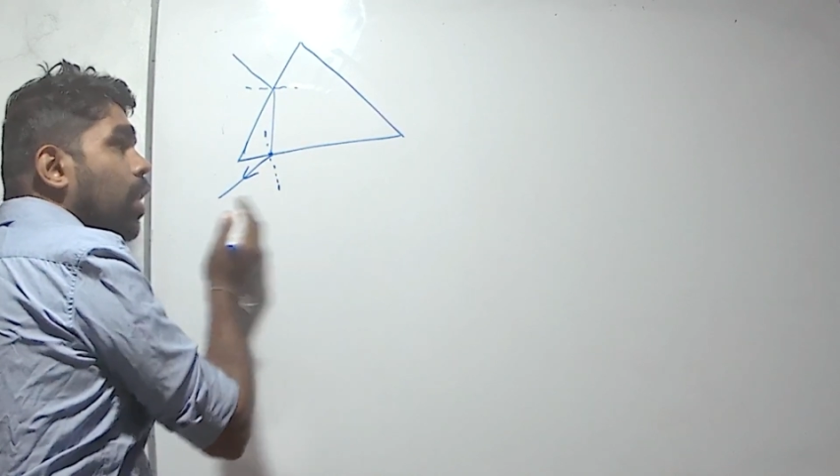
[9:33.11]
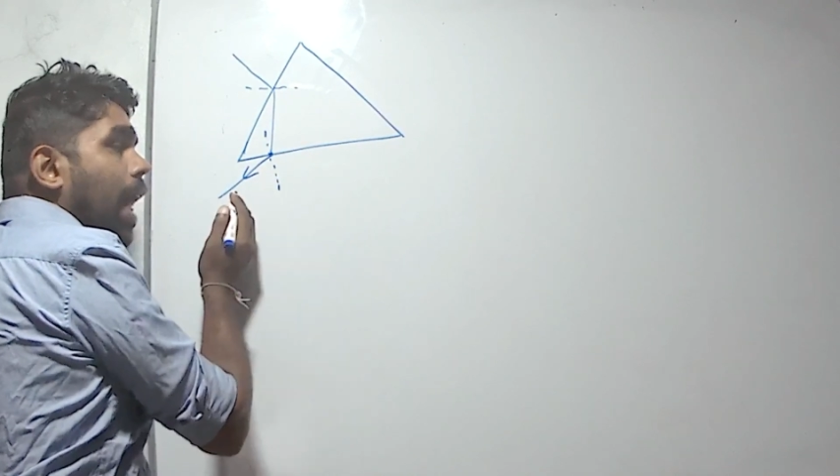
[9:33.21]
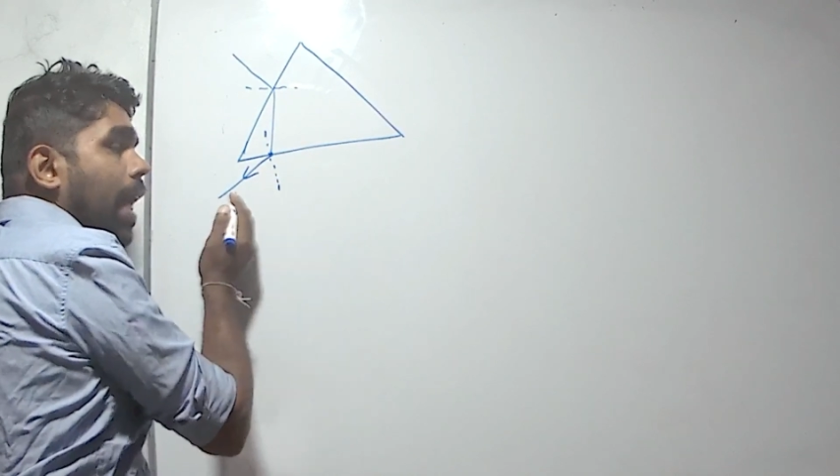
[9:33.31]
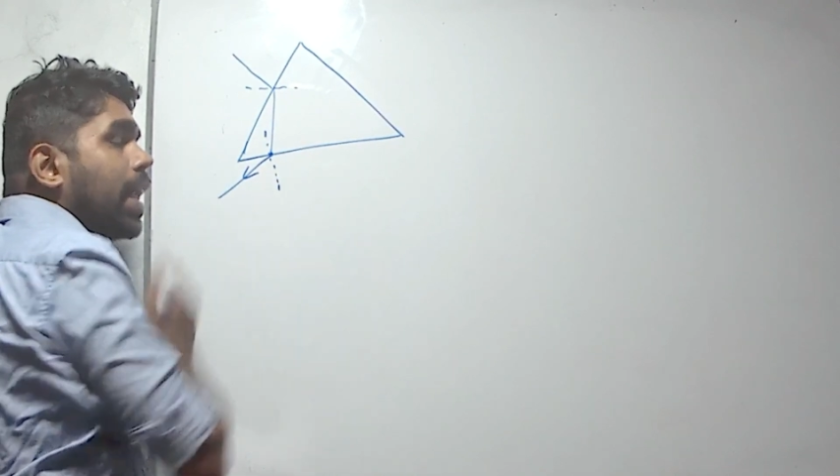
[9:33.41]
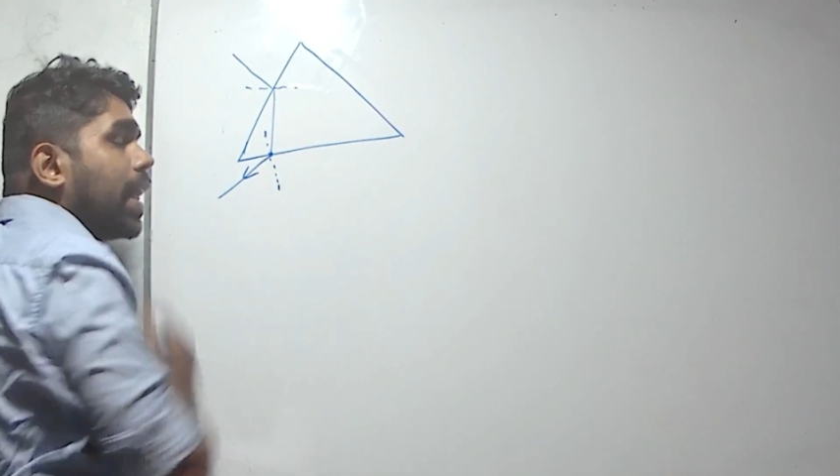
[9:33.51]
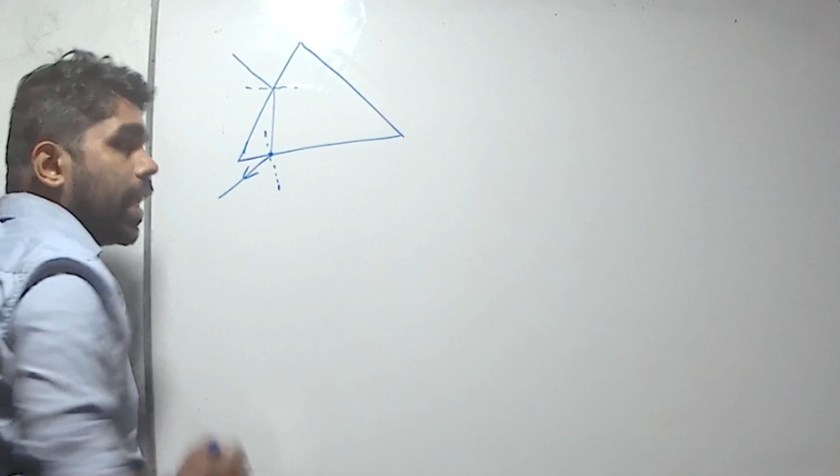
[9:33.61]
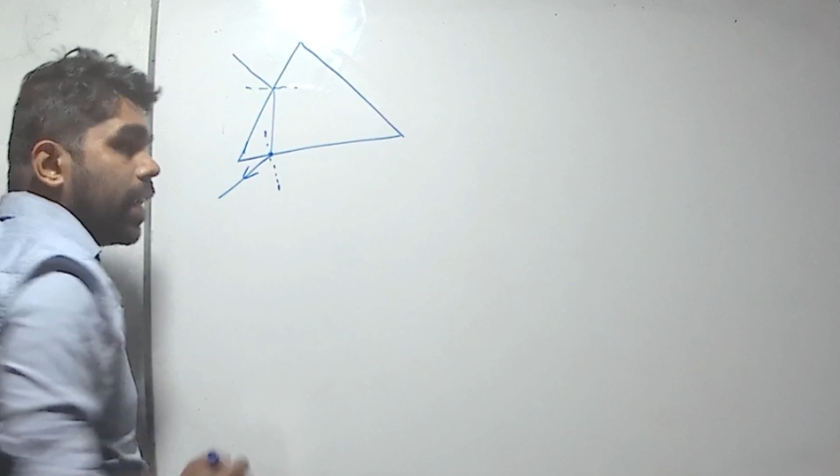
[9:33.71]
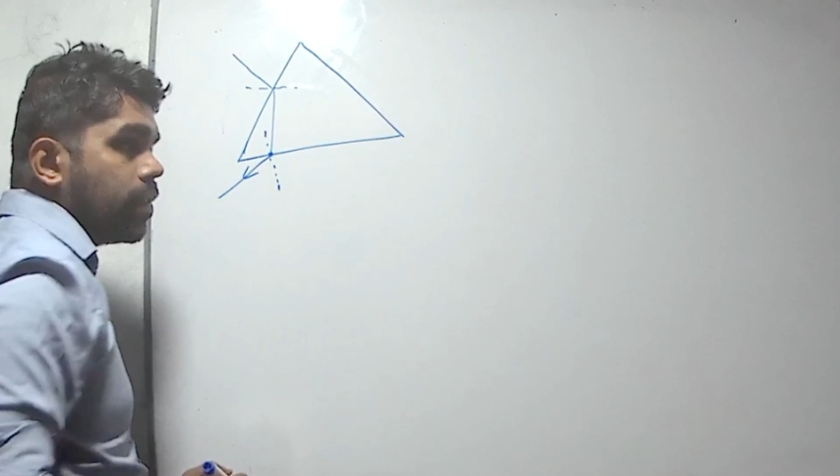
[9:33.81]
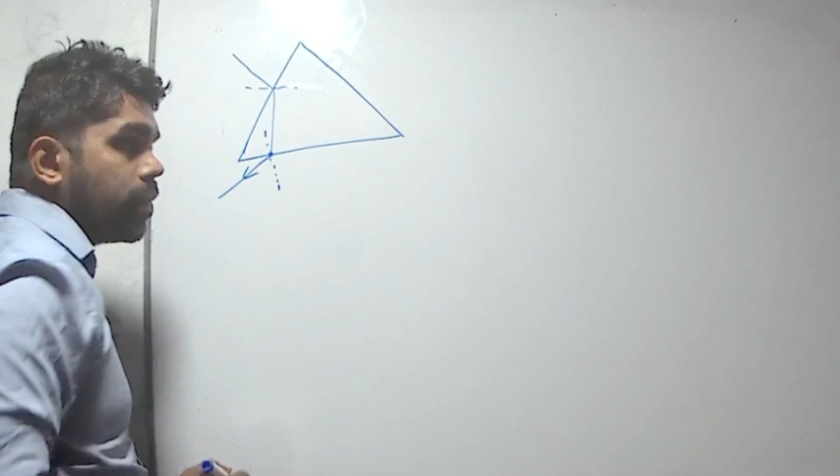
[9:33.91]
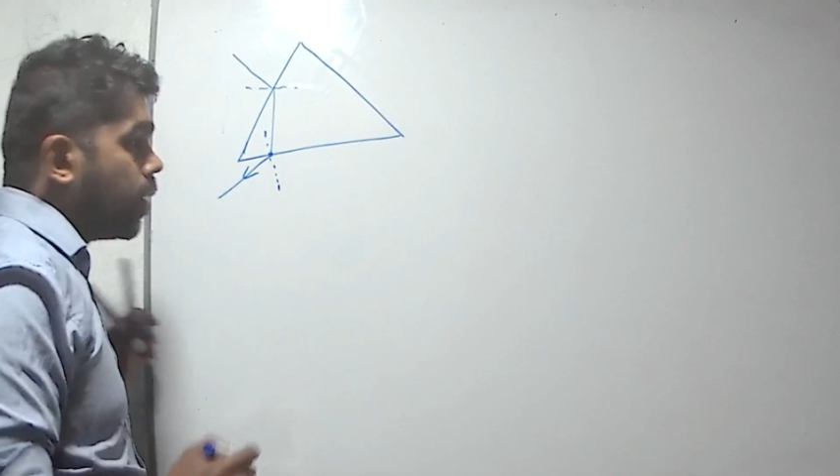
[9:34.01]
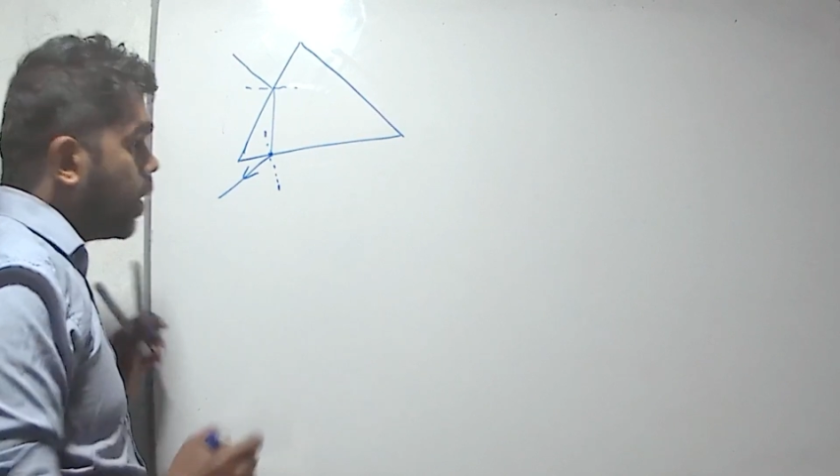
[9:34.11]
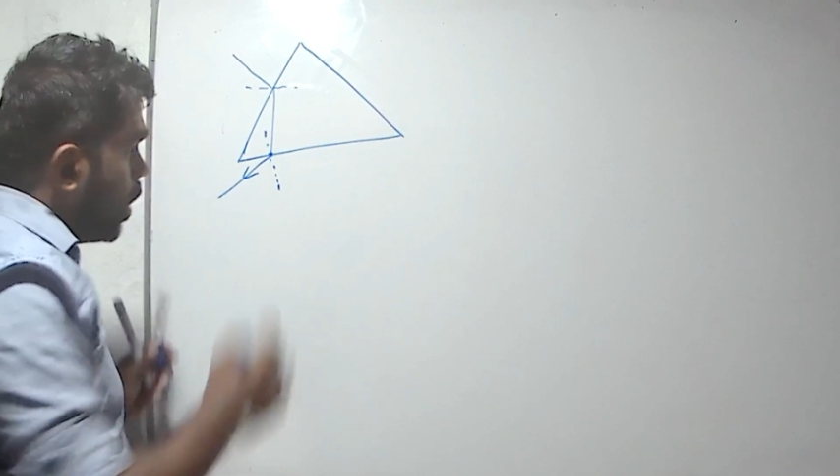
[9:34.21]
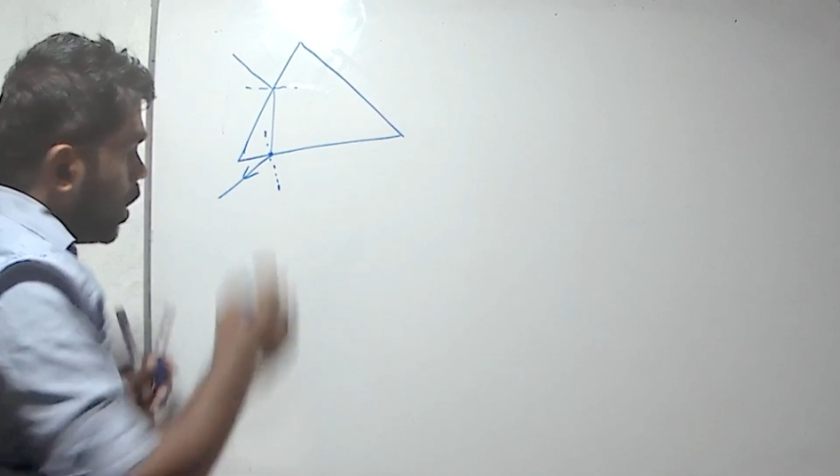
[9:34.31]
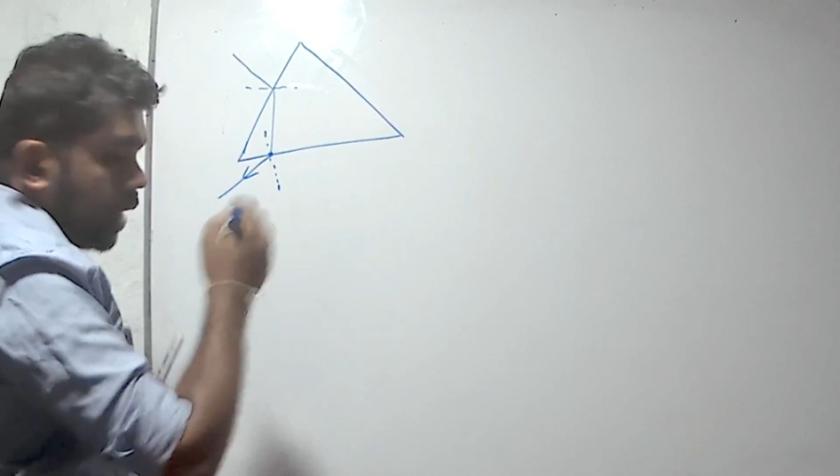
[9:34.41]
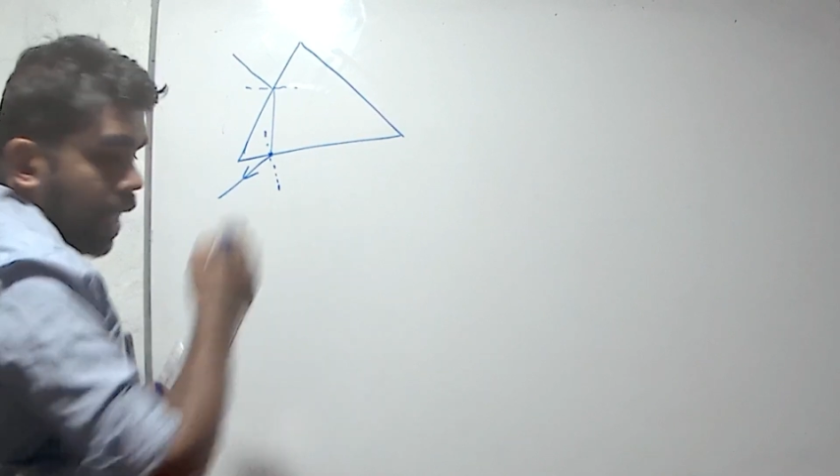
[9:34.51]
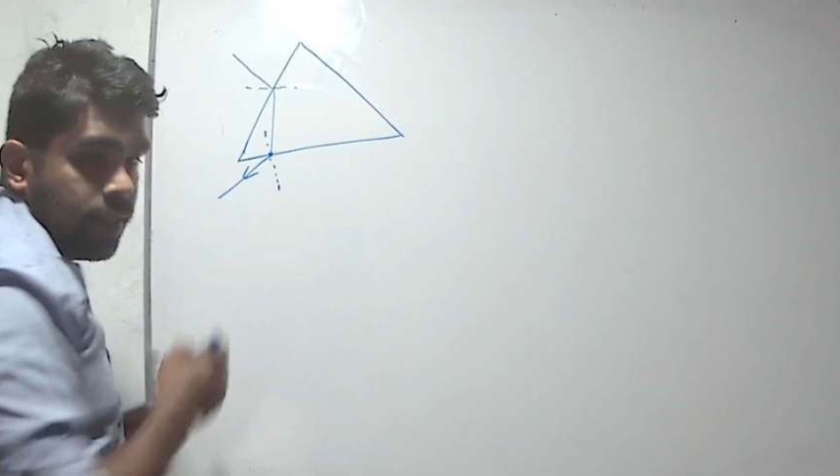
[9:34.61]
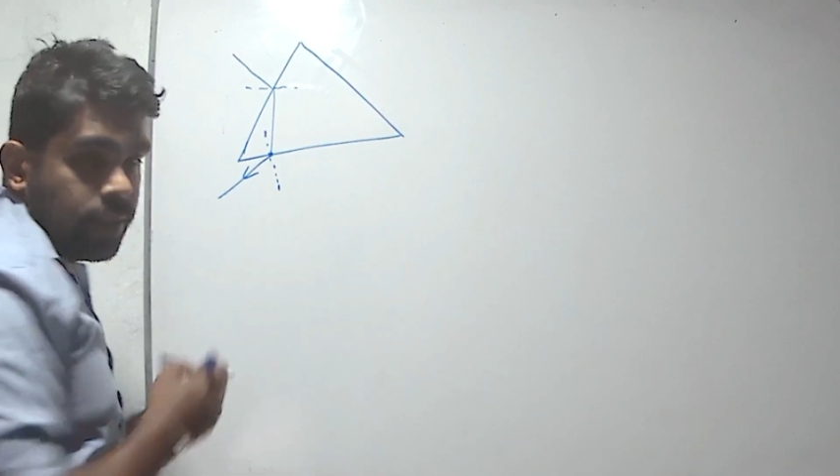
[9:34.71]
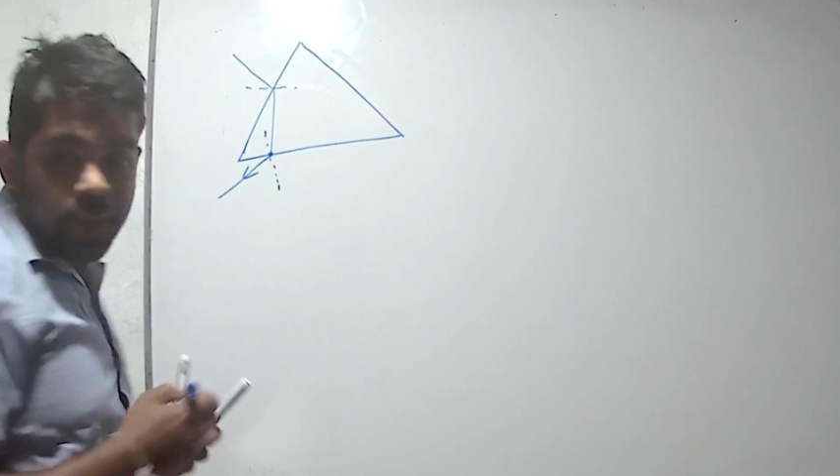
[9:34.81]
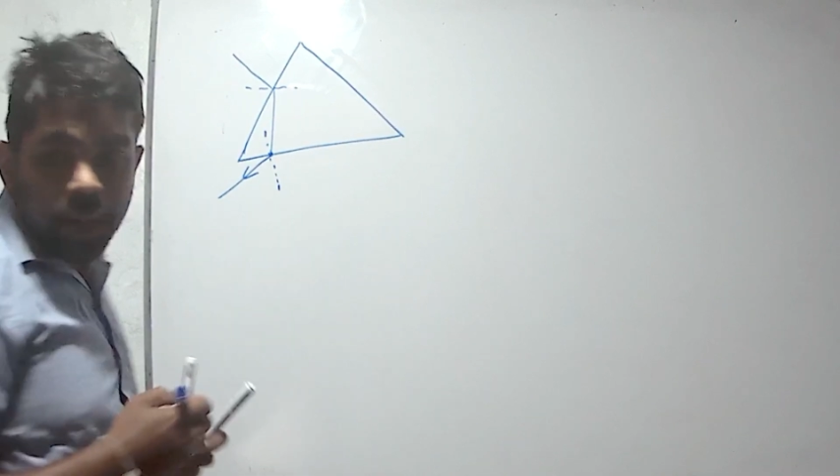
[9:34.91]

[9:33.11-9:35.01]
line again. Then